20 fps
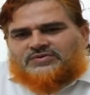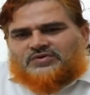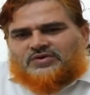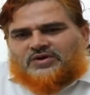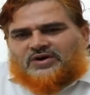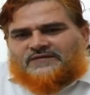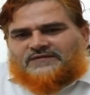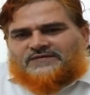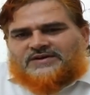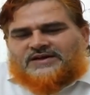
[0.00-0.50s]

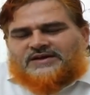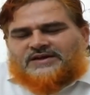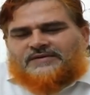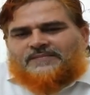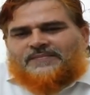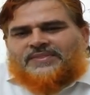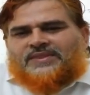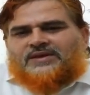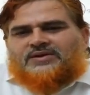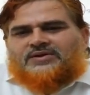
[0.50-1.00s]
So
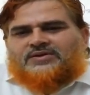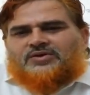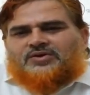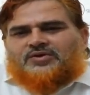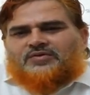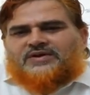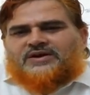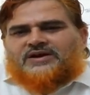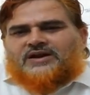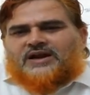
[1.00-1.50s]
after
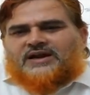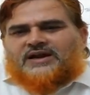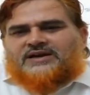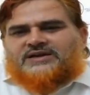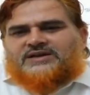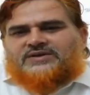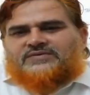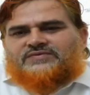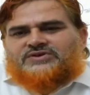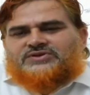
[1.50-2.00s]

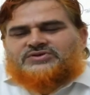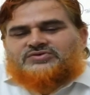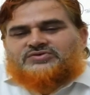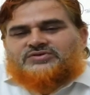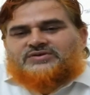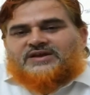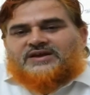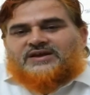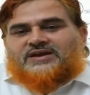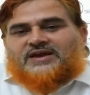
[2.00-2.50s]
COVID-19 we
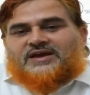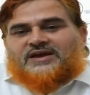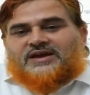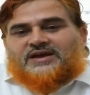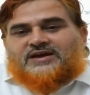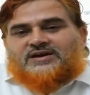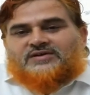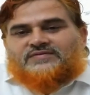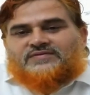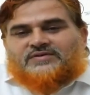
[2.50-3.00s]
should take
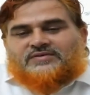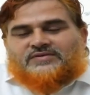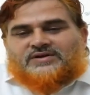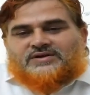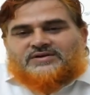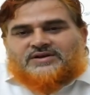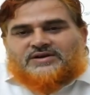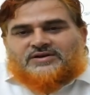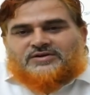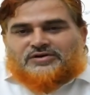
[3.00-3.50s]
care of
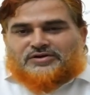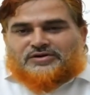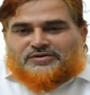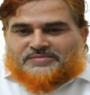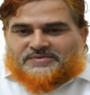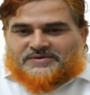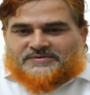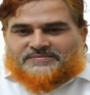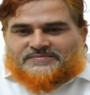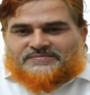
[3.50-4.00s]
our
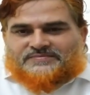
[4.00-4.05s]
economy.